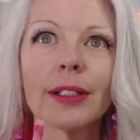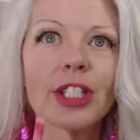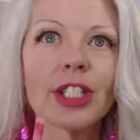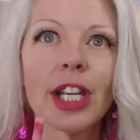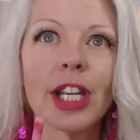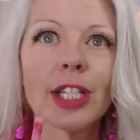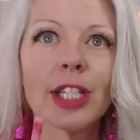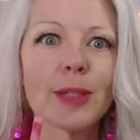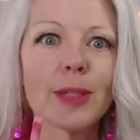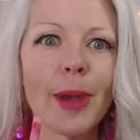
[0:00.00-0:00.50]

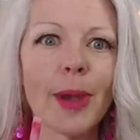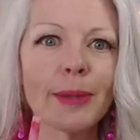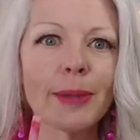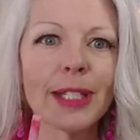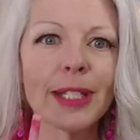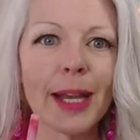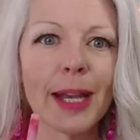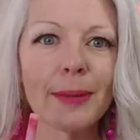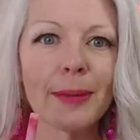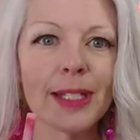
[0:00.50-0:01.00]
change my
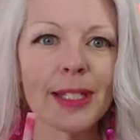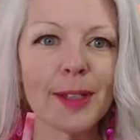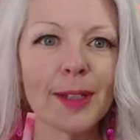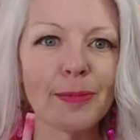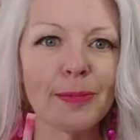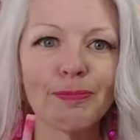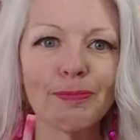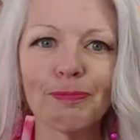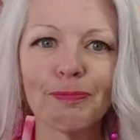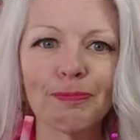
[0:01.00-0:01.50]

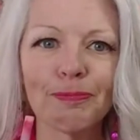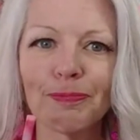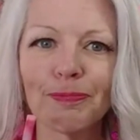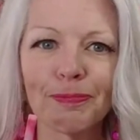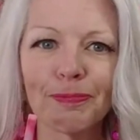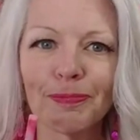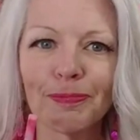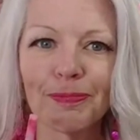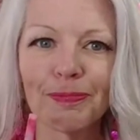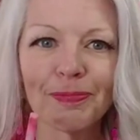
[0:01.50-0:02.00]
metabolism?
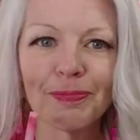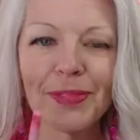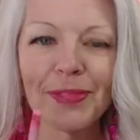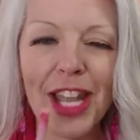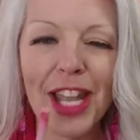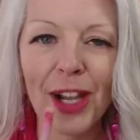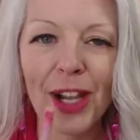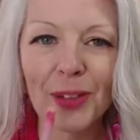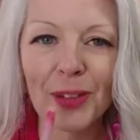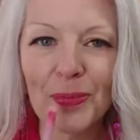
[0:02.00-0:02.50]

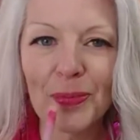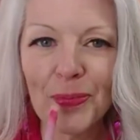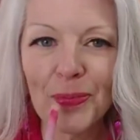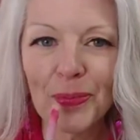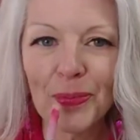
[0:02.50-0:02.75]
No.